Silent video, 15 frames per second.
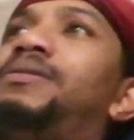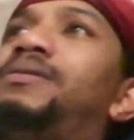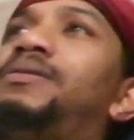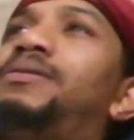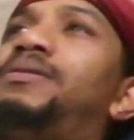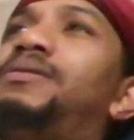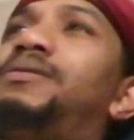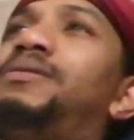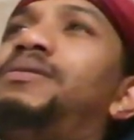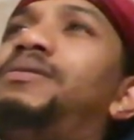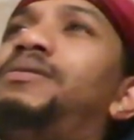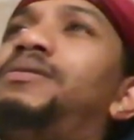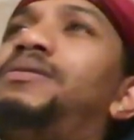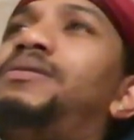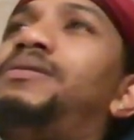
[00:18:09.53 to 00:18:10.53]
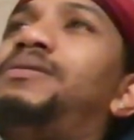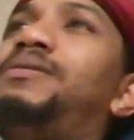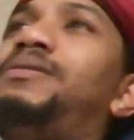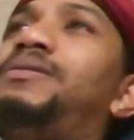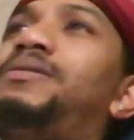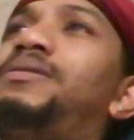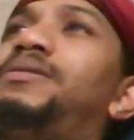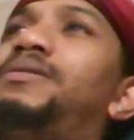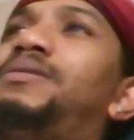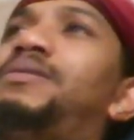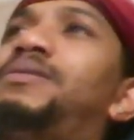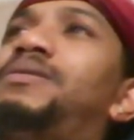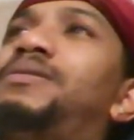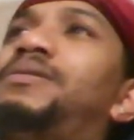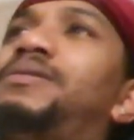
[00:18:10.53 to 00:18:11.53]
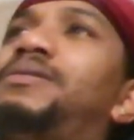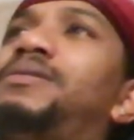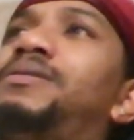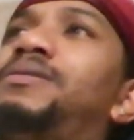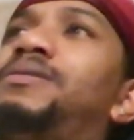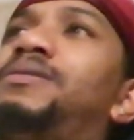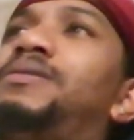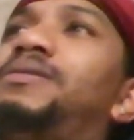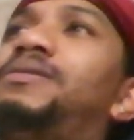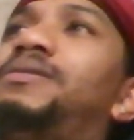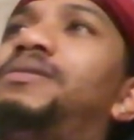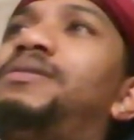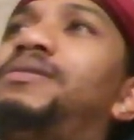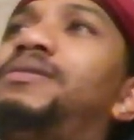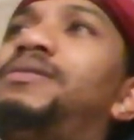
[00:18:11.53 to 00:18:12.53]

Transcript: (silent)